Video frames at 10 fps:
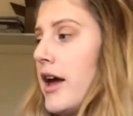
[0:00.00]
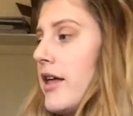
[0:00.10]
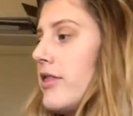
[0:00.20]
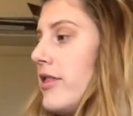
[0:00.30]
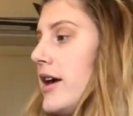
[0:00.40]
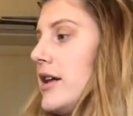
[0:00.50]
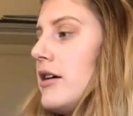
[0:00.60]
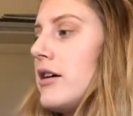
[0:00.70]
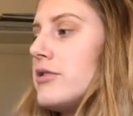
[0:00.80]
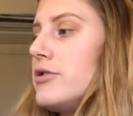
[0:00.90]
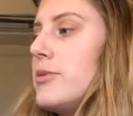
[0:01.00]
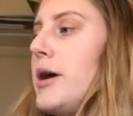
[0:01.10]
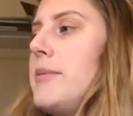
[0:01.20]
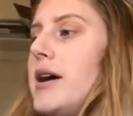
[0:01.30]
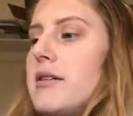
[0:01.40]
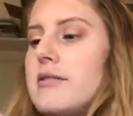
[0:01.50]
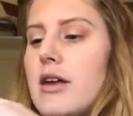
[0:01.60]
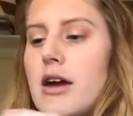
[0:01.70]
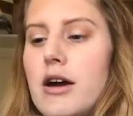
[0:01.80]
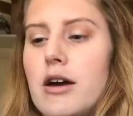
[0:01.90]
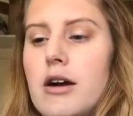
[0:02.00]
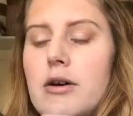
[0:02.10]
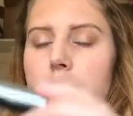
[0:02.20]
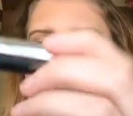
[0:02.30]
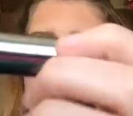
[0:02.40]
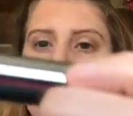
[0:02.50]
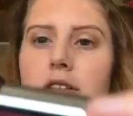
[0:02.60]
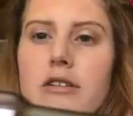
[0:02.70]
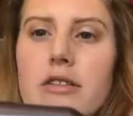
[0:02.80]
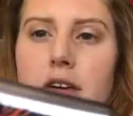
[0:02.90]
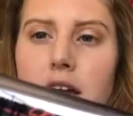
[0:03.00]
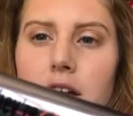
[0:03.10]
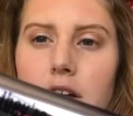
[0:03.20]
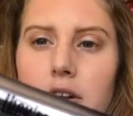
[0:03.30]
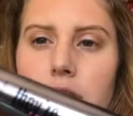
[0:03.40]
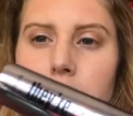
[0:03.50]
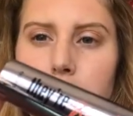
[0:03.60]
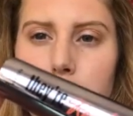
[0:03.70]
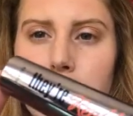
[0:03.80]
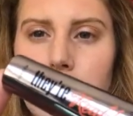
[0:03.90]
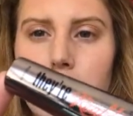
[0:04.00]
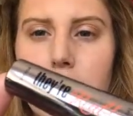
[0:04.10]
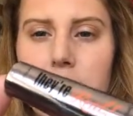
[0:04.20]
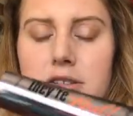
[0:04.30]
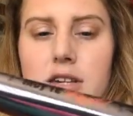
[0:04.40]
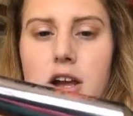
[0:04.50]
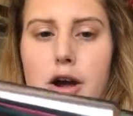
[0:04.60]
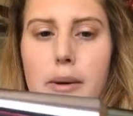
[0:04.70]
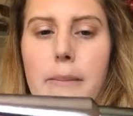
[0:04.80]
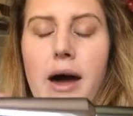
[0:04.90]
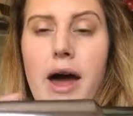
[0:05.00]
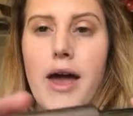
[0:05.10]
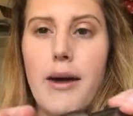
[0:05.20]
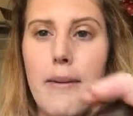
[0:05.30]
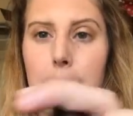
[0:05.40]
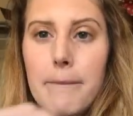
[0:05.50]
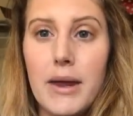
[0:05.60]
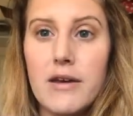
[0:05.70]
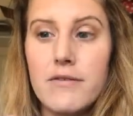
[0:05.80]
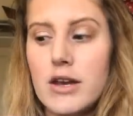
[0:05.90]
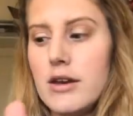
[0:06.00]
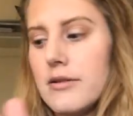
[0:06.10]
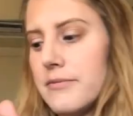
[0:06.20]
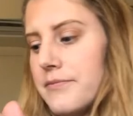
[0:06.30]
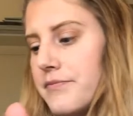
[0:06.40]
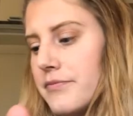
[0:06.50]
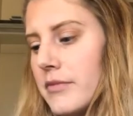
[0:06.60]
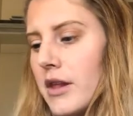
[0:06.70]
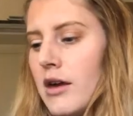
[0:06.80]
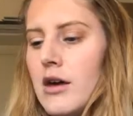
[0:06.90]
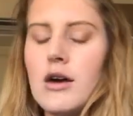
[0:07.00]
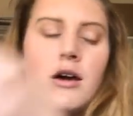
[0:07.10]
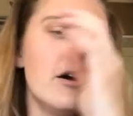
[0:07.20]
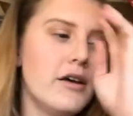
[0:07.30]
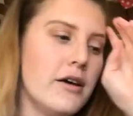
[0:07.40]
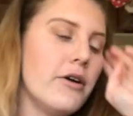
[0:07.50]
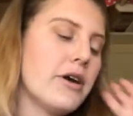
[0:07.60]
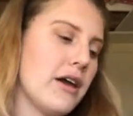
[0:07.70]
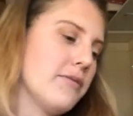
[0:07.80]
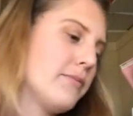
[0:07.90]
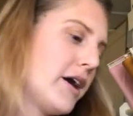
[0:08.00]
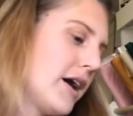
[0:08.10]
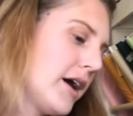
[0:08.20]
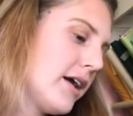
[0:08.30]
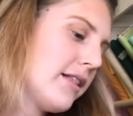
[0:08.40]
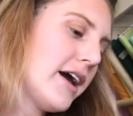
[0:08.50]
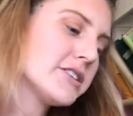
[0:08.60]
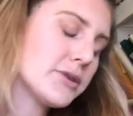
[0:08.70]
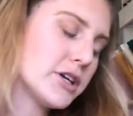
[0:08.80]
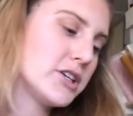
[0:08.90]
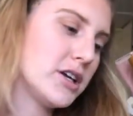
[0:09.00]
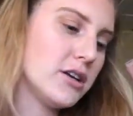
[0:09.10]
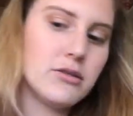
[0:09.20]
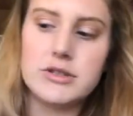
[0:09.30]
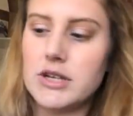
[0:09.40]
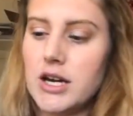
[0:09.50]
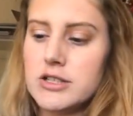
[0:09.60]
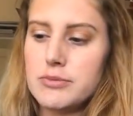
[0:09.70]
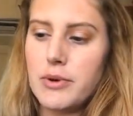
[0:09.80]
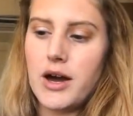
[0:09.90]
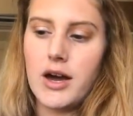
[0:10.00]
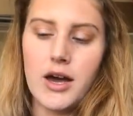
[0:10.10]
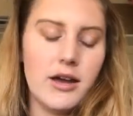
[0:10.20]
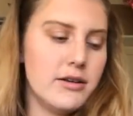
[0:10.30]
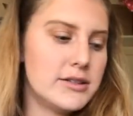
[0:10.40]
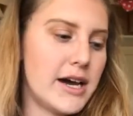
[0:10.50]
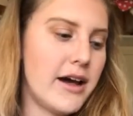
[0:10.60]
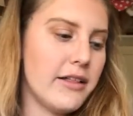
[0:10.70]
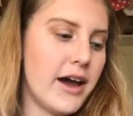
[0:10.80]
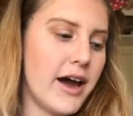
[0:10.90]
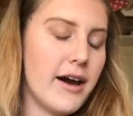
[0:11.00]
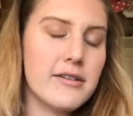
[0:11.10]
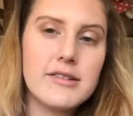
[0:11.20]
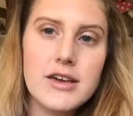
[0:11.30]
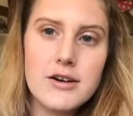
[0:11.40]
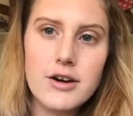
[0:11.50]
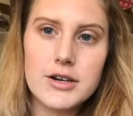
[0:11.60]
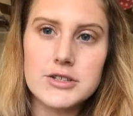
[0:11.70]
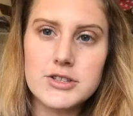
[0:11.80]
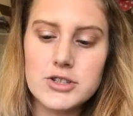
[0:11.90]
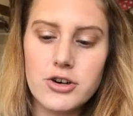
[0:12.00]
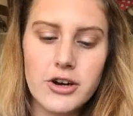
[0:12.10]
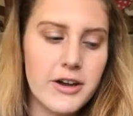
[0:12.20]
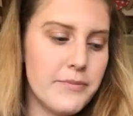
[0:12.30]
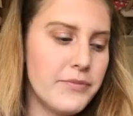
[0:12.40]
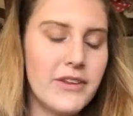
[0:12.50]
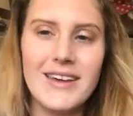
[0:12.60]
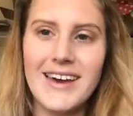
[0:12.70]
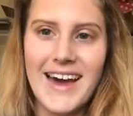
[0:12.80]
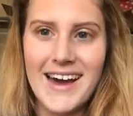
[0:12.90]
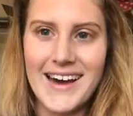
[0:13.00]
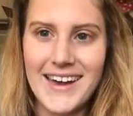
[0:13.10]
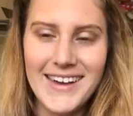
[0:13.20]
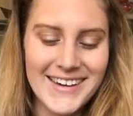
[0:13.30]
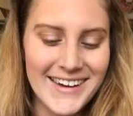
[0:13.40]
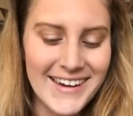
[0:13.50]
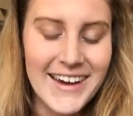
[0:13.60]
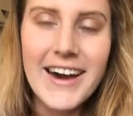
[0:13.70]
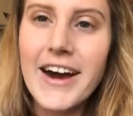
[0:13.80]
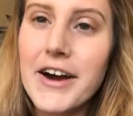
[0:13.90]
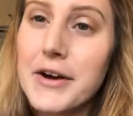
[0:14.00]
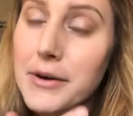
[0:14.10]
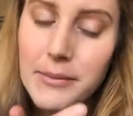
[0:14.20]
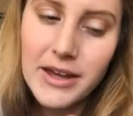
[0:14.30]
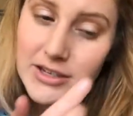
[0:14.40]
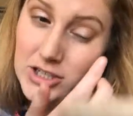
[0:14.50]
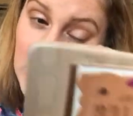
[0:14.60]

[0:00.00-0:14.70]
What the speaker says: And then I'll do my mascara, which is the They're Real Mascara by Benefit. Okay, my last question was asked by Tallahassee on Instagram. Hi. And